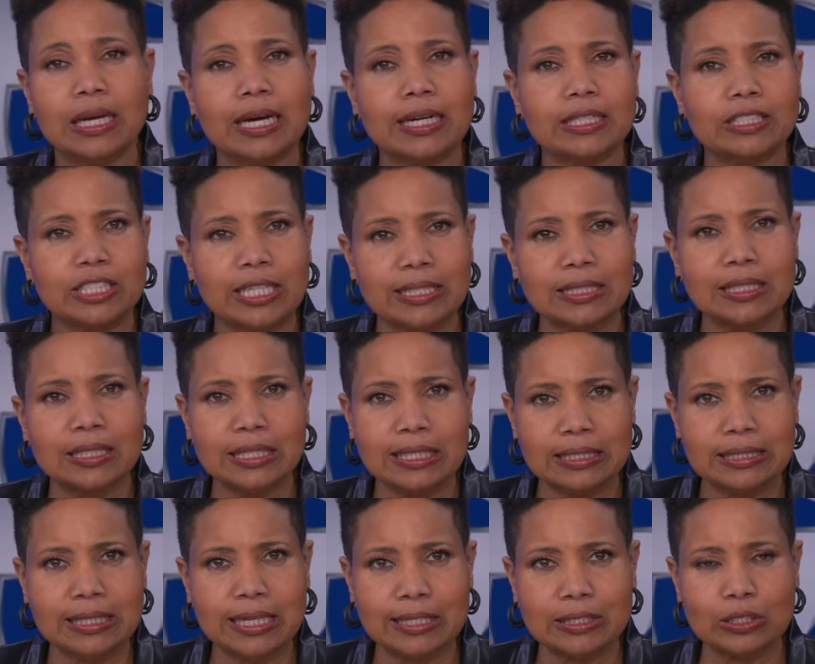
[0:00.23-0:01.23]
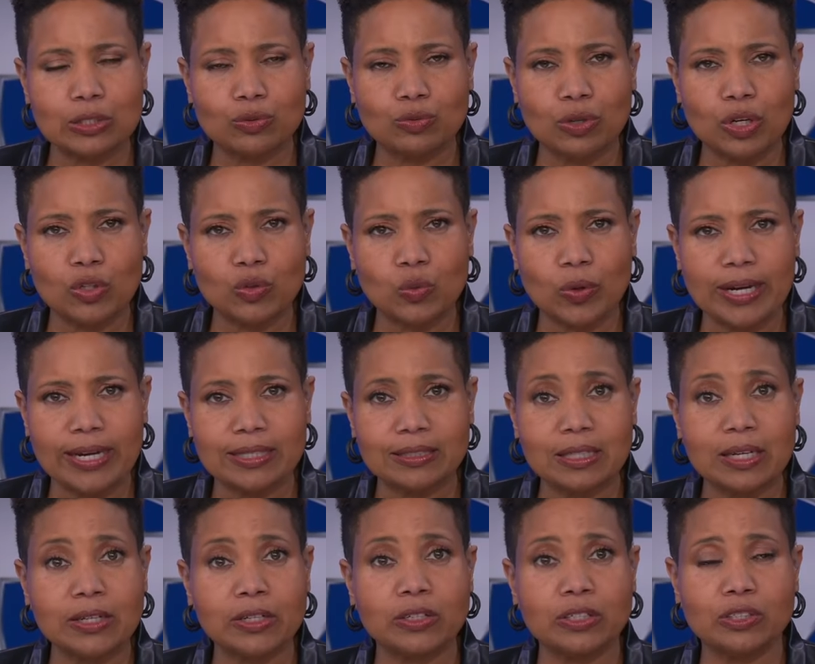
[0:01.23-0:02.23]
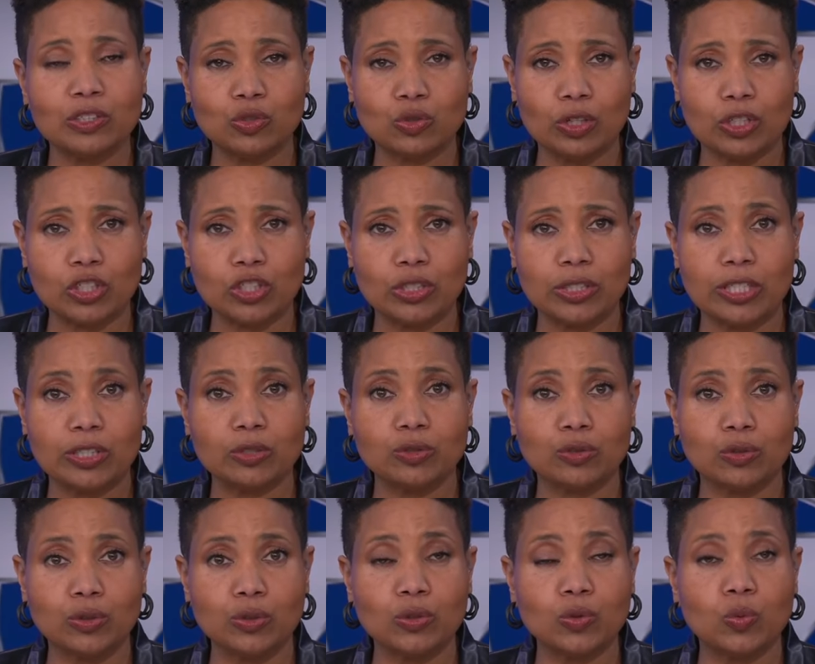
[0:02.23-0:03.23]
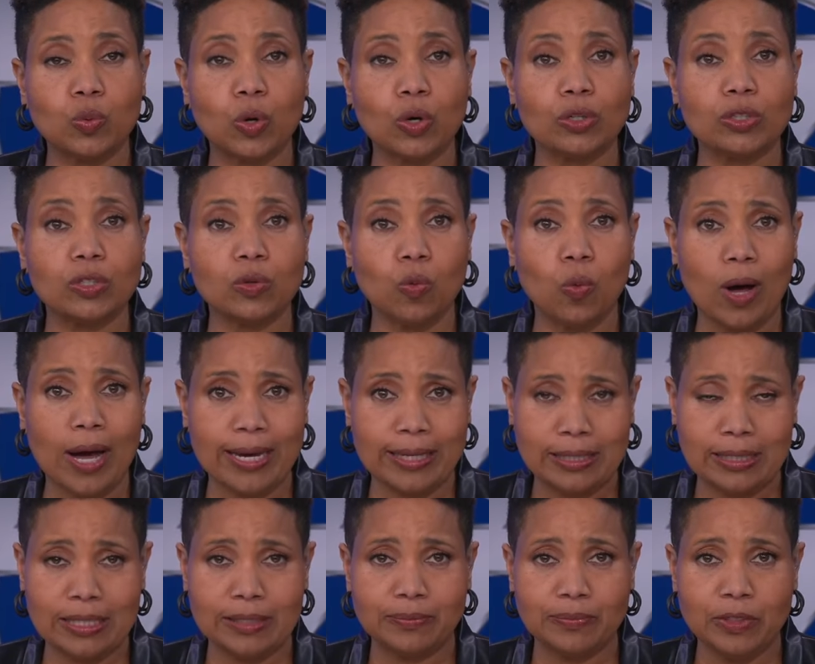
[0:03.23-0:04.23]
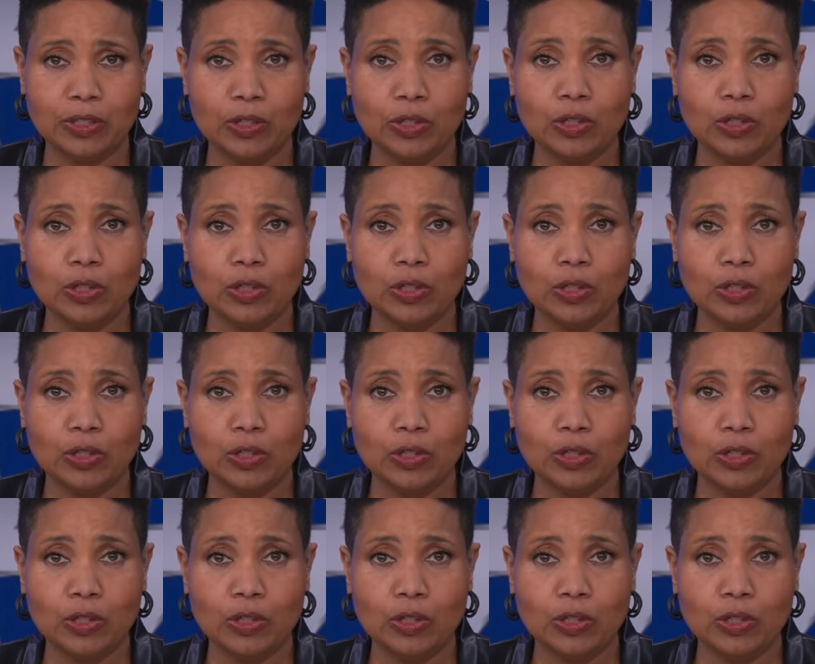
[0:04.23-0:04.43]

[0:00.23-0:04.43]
A congested East Texas roadway is under construction as crews work to widen it.